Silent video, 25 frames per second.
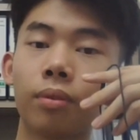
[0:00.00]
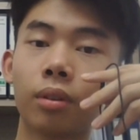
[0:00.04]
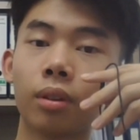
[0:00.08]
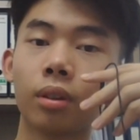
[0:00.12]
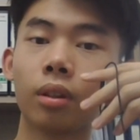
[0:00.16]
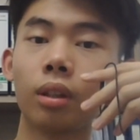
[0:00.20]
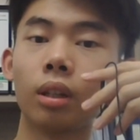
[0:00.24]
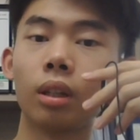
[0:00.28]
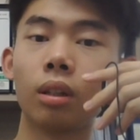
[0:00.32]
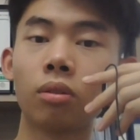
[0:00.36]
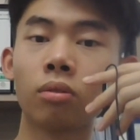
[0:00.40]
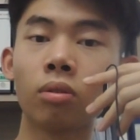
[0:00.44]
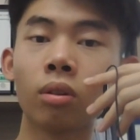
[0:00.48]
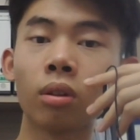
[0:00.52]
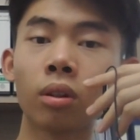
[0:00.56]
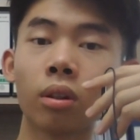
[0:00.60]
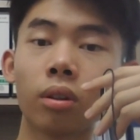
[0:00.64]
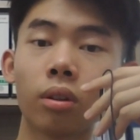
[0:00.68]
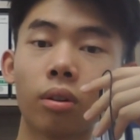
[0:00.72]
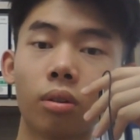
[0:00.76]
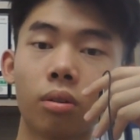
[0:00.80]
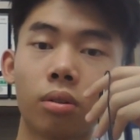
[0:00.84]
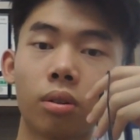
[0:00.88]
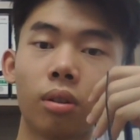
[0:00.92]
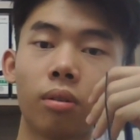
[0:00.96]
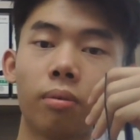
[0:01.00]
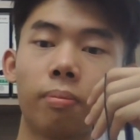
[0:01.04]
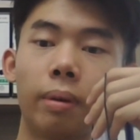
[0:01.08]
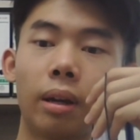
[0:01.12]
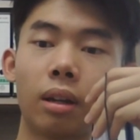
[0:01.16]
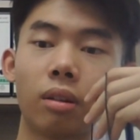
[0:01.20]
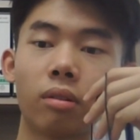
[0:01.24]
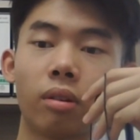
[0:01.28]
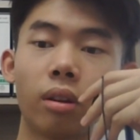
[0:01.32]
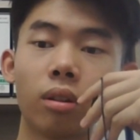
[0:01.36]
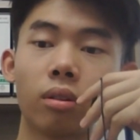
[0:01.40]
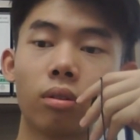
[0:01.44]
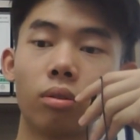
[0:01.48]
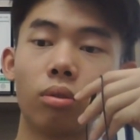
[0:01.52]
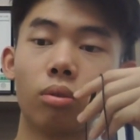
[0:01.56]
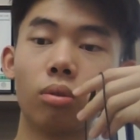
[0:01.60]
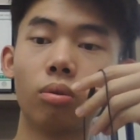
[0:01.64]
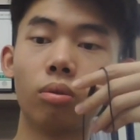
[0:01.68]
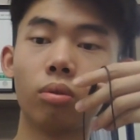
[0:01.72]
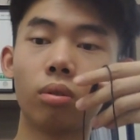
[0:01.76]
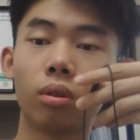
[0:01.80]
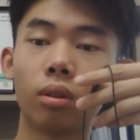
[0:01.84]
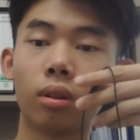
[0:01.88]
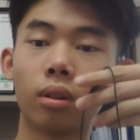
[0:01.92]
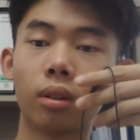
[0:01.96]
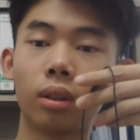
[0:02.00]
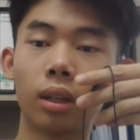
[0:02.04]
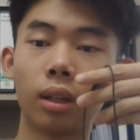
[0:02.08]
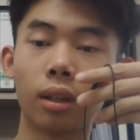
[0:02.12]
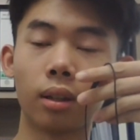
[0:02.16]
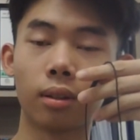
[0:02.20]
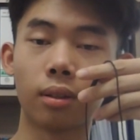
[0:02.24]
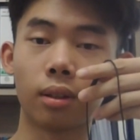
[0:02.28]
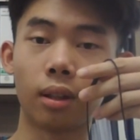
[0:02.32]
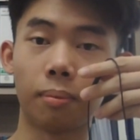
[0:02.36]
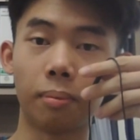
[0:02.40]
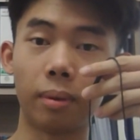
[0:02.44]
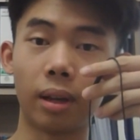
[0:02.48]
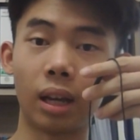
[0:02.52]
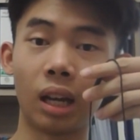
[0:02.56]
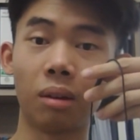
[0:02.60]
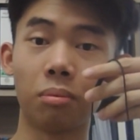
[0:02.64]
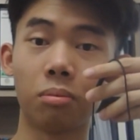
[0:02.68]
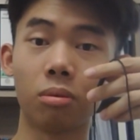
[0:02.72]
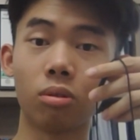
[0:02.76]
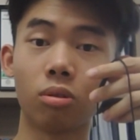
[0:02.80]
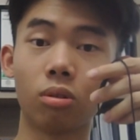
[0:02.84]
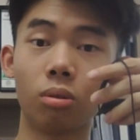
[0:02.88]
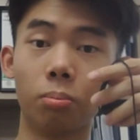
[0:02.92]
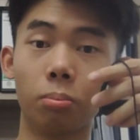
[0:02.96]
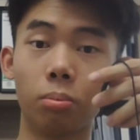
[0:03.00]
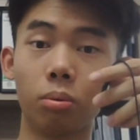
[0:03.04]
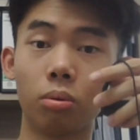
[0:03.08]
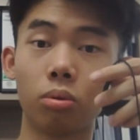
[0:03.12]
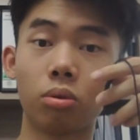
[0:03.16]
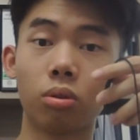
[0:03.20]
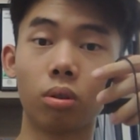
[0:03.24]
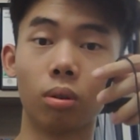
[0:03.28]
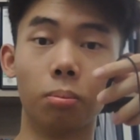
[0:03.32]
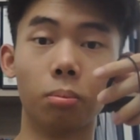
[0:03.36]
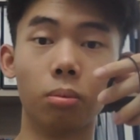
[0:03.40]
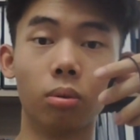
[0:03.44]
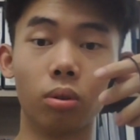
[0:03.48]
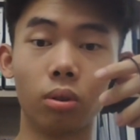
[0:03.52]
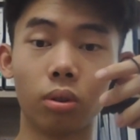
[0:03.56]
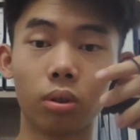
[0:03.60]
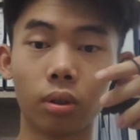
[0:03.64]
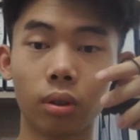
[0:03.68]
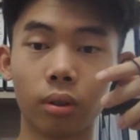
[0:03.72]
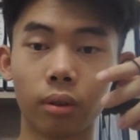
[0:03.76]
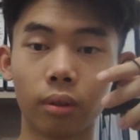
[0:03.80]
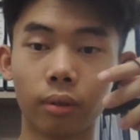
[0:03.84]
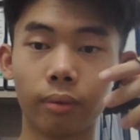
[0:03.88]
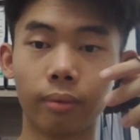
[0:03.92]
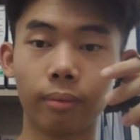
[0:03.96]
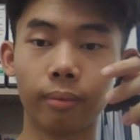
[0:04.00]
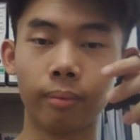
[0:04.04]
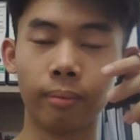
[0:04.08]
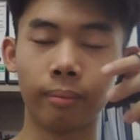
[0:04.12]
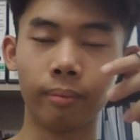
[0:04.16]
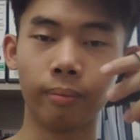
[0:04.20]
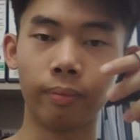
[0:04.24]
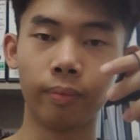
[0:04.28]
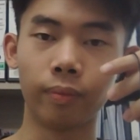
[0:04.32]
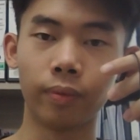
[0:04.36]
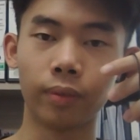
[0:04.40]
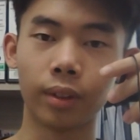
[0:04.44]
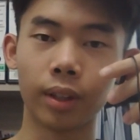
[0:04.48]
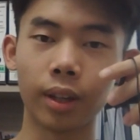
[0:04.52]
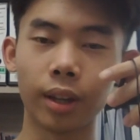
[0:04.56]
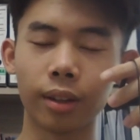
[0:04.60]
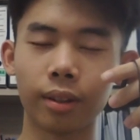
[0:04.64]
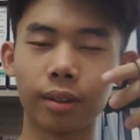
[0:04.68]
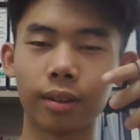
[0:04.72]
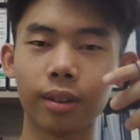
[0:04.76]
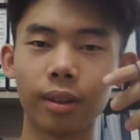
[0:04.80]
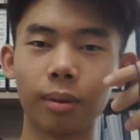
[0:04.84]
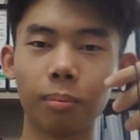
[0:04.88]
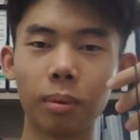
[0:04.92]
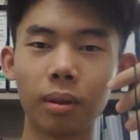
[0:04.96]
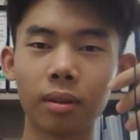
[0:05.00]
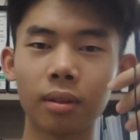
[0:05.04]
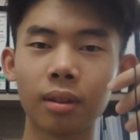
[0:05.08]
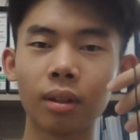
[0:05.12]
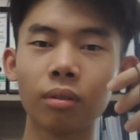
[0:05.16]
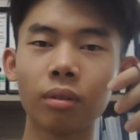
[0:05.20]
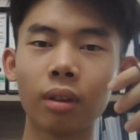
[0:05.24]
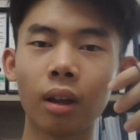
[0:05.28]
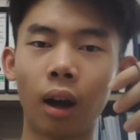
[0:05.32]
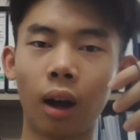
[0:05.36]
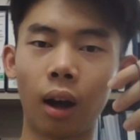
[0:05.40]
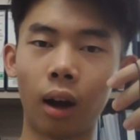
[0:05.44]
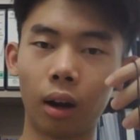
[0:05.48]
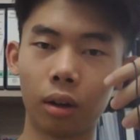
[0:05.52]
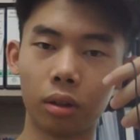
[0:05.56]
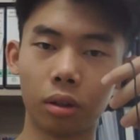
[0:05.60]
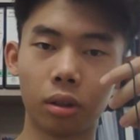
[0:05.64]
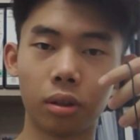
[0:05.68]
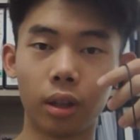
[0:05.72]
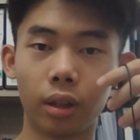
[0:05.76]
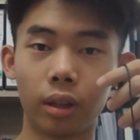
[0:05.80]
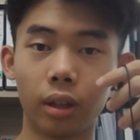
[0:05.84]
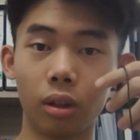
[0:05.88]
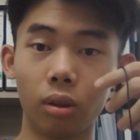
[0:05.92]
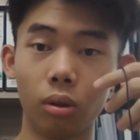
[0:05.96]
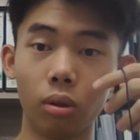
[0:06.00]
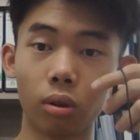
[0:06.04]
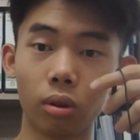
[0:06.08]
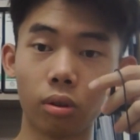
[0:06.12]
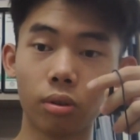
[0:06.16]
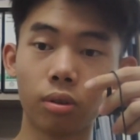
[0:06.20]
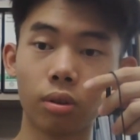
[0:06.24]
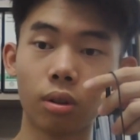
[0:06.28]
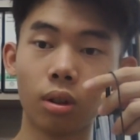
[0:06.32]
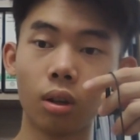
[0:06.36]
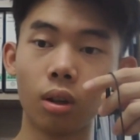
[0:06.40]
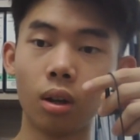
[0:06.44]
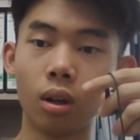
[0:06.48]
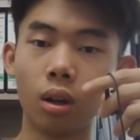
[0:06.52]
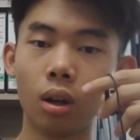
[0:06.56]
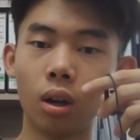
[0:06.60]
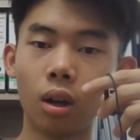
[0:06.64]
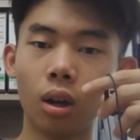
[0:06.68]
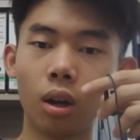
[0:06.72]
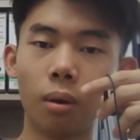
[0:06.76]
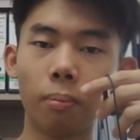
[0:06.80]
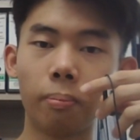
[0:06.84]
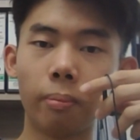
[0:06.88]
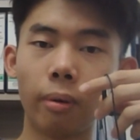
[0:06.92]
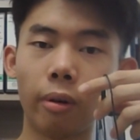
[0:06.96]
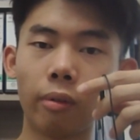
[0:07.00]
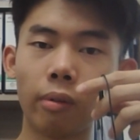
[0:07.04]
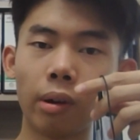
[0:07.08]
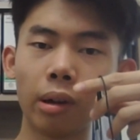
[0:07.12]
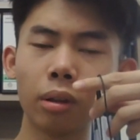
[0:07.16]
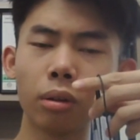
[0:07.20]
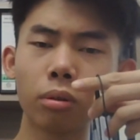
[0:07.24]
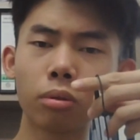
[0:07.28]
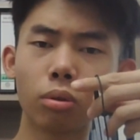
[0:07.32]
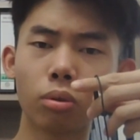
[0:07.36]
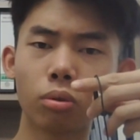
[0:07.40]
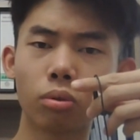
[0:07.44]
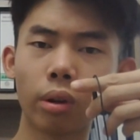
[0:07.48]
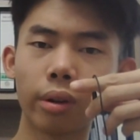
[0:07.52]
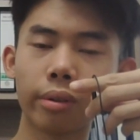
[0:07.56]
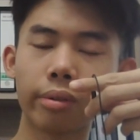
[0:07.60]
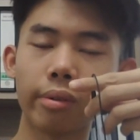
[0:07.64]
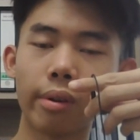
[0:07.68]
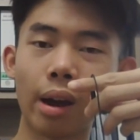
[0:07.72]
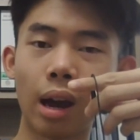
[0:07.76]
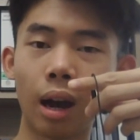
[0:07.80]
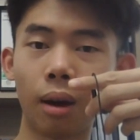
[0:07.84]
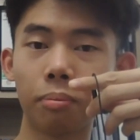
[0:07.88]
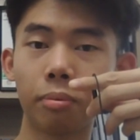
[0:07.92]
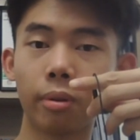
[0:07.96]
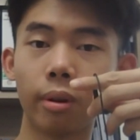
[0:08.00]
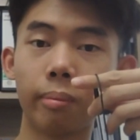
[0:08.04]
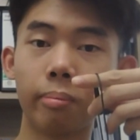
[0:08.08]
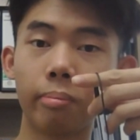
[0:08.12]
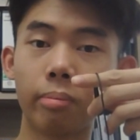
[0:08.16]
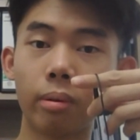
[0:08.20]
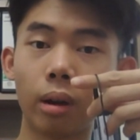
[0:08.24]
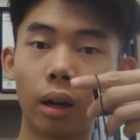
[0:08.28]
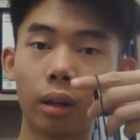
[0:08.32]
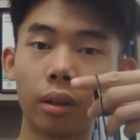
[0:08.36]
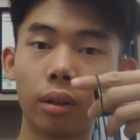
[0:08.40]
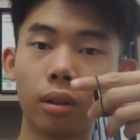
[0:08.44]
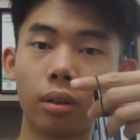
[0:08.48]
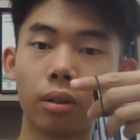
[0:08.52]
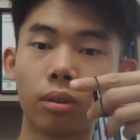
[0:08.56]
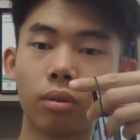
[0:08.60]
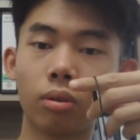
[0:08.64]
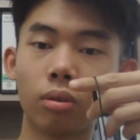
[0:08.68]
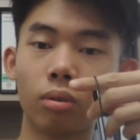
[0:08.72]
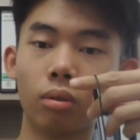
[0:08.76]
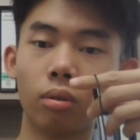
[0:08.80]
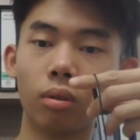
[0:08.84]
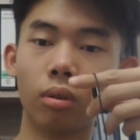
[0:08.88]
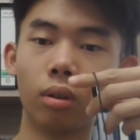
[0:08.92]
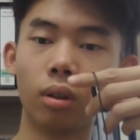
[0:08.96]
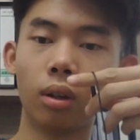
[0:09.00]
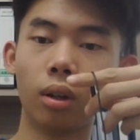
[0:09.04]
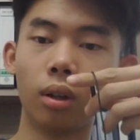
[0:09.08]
Distract yourself by trying to do things that may help you to boost your mood. Yes, it may sound harder than it looks, but why don't you try to help your brother to